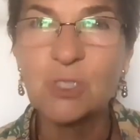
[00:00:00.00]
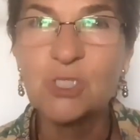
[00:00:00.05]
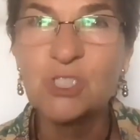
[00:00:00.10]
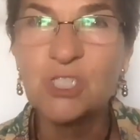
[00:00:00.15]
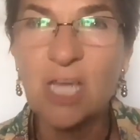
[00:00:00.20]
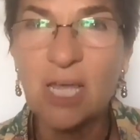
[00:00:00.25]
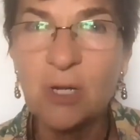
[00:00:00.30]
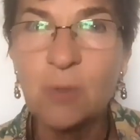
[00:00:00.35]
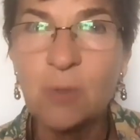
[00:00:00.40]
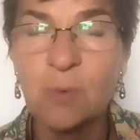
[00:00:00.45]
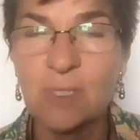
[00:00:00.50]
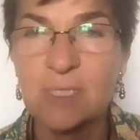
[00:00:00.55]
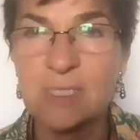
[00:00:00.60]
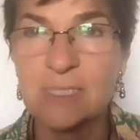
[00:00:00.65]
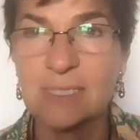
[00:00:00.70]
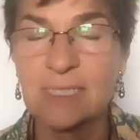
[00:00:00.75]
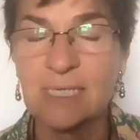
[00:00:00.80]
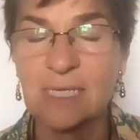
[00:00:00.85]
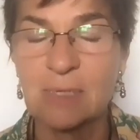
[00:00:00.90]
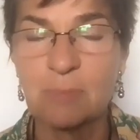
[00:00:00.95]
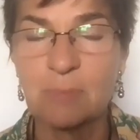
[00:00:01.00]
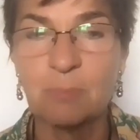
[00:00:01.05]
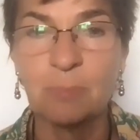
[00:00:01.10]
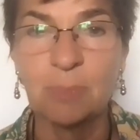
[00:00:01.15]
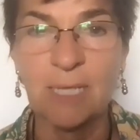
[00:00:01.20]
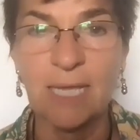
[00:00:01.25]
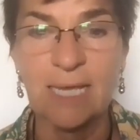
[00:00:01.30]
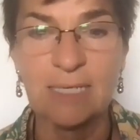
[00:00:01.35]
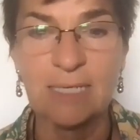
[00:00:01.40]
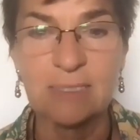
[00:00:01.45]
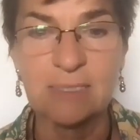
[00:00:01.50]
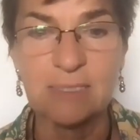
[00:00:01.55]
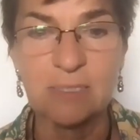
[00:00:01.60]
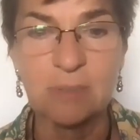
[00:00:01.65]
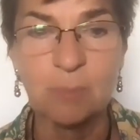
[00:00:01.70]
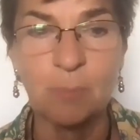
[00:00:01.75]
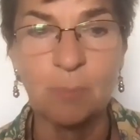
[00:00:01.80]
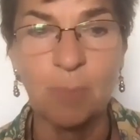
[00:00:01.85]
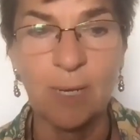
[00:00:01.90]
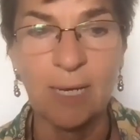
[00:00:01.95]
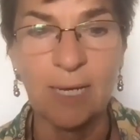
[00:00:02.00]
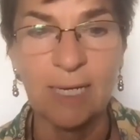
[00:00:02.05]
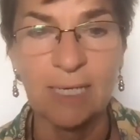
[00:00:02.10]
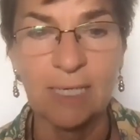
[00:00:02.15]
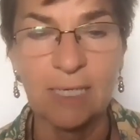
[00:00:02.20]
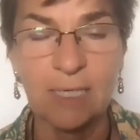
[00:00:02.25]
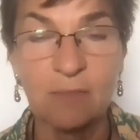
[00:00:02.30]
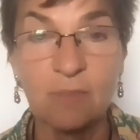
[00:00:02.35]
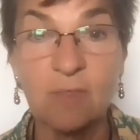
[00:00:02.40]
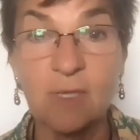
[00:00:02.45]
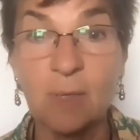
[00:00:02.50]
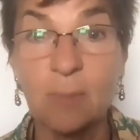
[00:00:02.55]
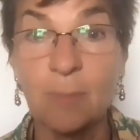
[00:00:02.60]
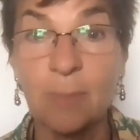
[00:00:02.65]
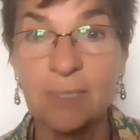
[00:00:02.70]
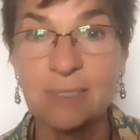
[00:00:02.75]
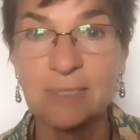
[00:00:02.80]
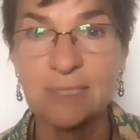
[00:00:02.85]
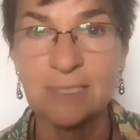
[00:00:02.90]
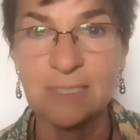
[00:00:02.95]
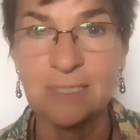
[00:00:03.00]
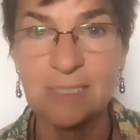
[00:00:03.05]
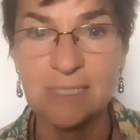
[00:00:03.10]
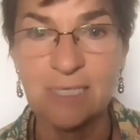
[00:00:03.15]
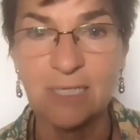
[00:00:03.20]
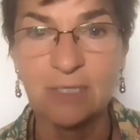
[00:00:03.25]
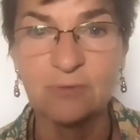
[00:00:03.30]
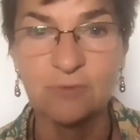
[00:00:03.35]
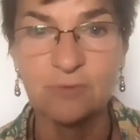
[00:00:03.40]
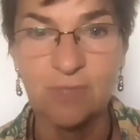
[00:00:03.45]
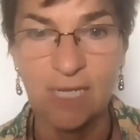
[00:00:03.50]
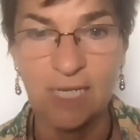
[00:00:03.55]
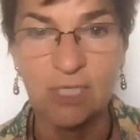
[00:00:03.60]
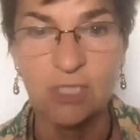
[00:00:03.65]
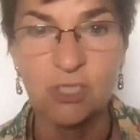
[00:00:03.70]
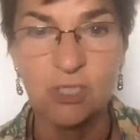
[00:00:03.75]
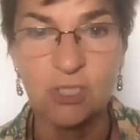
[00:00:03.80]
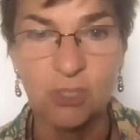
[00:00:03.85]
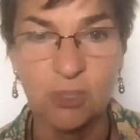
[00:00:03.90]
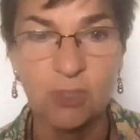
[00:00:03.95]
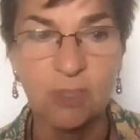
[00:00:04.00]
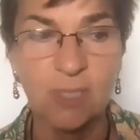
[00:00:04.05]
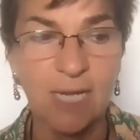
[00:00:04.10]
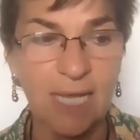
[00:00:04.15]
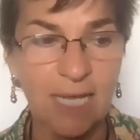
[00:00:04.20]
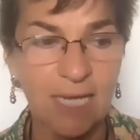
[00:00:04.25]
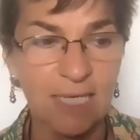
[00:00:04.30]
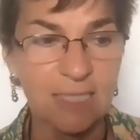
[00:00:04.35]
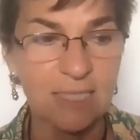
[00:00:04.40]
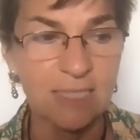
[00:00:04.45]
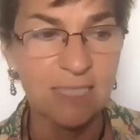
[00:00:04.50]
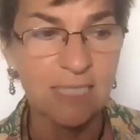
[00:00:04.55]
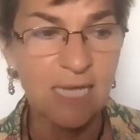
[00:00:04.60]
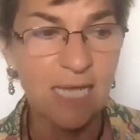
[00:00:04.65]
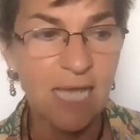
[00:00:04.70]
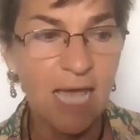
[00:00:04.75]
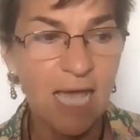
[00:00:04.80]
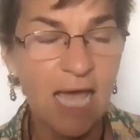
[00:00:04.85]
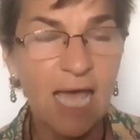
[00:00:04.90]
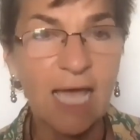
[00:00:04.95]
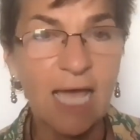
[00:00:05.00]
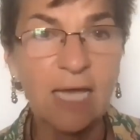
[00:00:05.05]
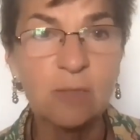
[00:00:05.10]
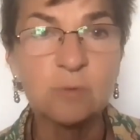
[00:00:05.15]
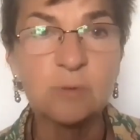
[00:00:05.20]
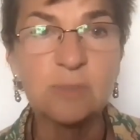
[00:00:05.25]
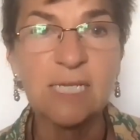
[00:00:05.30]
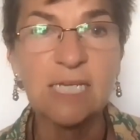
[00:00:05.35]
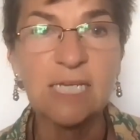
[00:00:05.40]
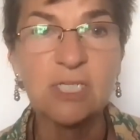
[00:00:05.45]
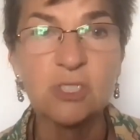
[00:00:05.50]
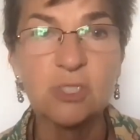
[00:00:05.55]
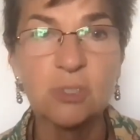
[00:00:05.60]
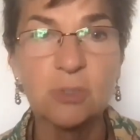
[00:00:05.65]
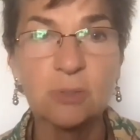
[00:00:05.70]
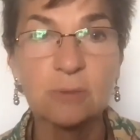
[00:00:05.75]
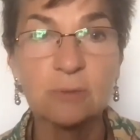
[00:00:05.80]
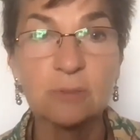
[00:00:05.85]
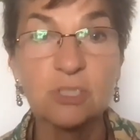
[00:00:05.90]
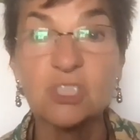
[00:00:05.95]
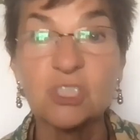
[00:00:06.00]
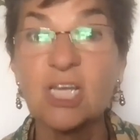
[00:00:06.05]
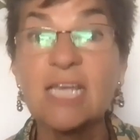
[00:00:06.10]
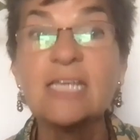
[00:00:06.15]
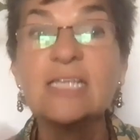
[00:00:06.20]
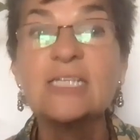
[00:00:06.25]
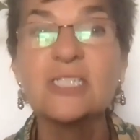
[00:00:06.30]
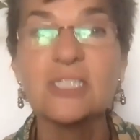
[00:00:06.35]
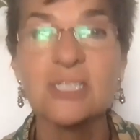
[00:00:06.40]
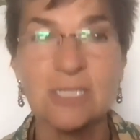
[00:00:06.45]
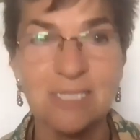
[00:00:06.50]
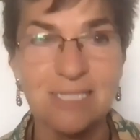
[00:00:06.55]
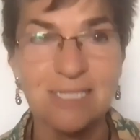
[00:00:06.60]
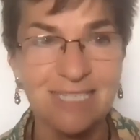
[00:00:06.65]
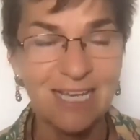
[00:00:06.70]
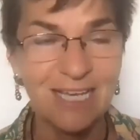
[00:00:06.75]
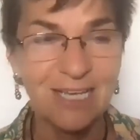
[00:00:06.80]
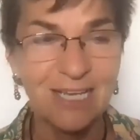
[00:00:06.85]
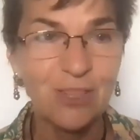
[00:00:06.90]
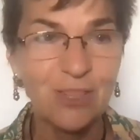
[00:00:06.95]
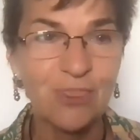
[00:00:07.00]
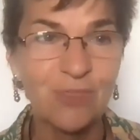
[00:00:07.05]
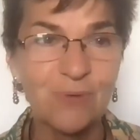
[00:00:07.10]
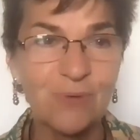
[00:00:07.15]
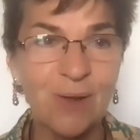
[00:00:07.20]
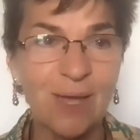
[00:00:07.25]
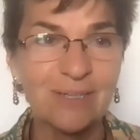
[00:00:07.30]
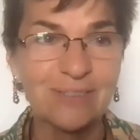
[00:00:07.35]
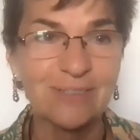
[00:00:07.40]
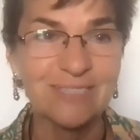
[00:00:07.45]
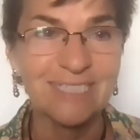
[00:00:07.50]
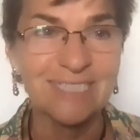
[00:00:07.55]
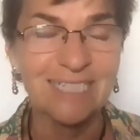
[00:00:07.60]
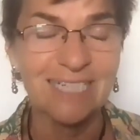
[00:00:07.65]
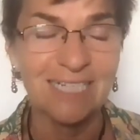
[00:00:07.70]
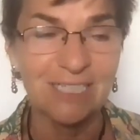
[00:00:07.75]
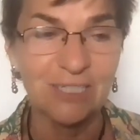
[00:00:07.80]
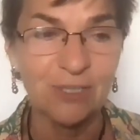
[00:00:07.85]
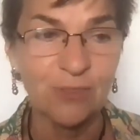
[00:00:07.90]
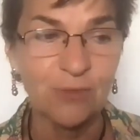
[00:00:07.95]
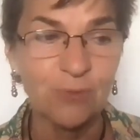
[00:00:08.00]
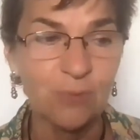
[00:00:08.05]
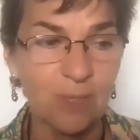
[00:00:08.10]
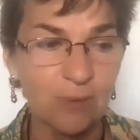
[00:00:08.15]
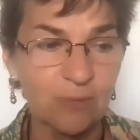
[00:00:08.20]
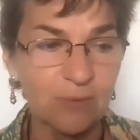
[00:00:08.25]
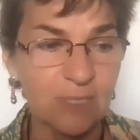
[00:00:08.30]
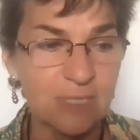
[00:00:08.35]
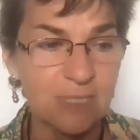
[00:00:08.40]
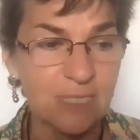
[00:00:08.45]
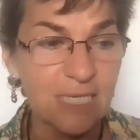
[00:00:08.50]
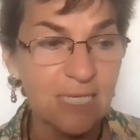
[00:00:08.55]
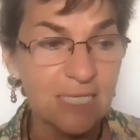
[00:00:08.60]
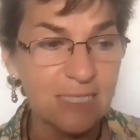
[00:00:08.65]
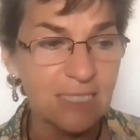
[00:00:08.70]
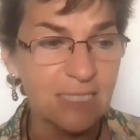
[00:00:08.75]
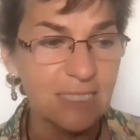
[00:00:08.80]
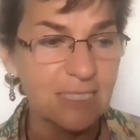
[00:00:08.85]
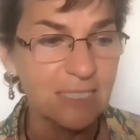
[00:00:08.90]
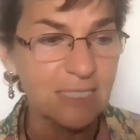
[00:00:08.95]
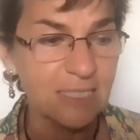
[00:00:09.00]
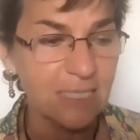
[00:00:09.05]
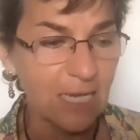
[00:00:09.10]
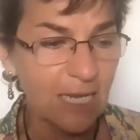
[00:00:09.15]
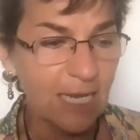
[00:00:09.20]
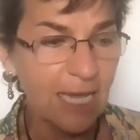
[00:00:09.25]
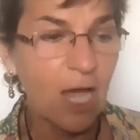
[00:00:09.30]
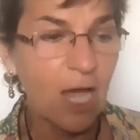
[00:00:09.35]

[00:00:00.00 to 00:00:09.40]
generously blessed by the abundance of nature and how nature changes throughout the seasons,